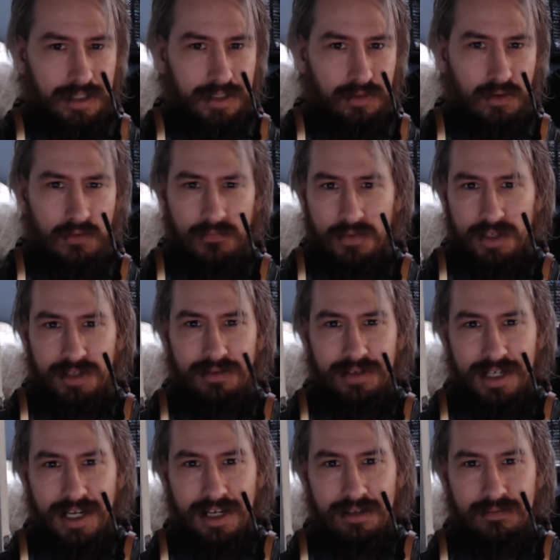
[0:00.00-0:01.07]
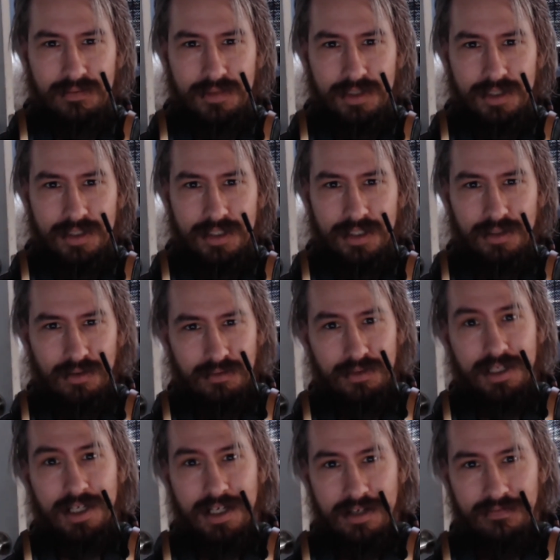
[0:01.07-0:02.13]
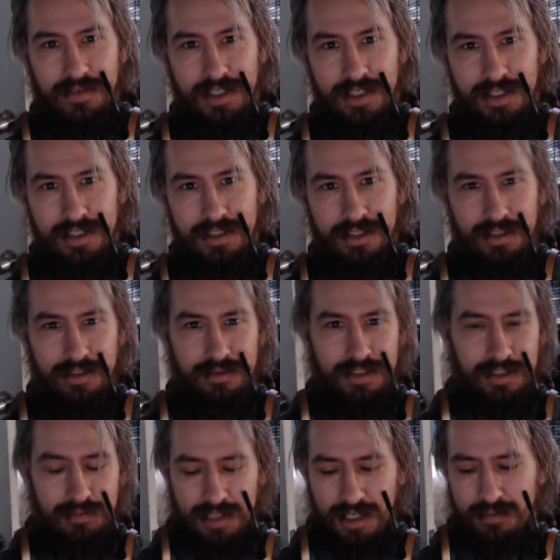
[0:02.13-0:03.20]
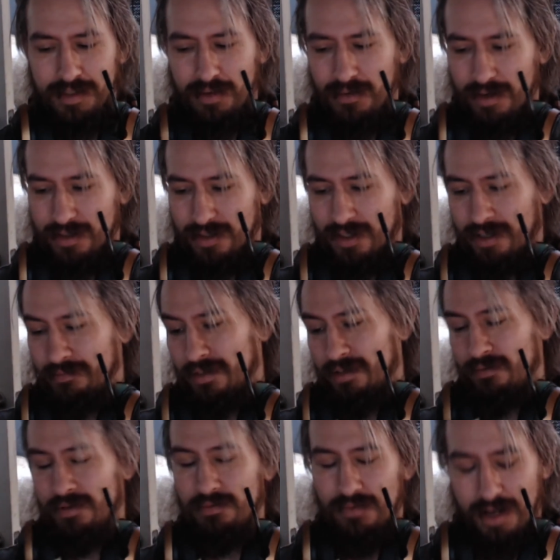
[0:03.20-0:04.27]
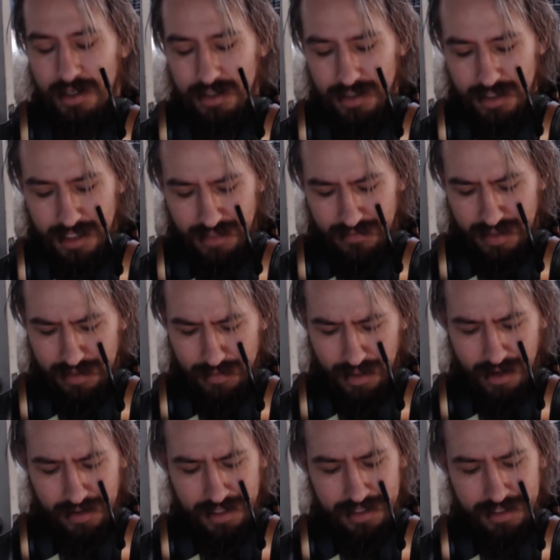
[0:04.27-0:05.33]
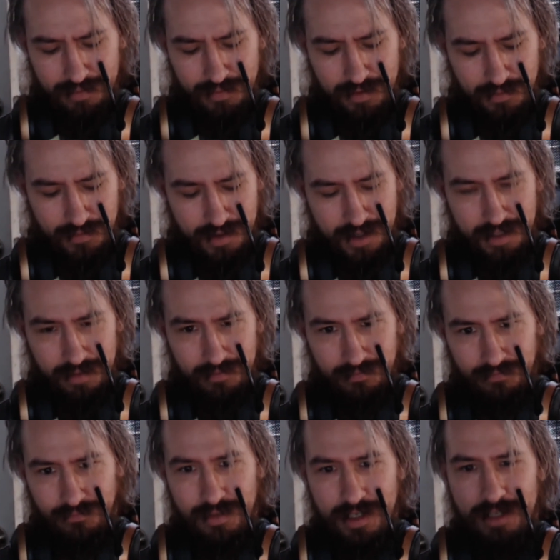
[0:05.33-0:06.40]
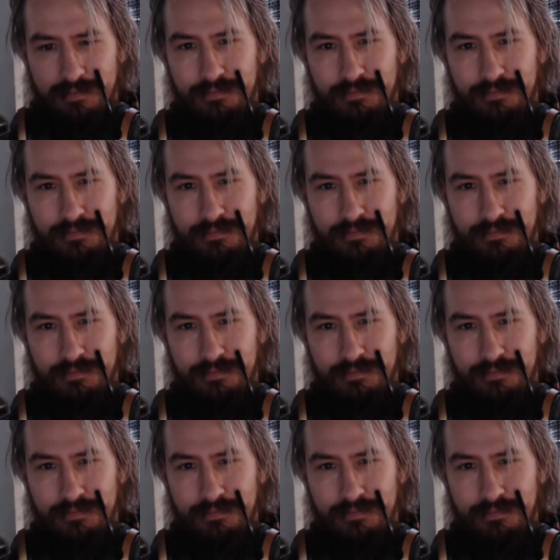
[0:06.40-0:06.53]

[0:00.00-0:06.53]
I had no video games, no TV. Sometimes I watched somebody was watching TV, but all I did was work and read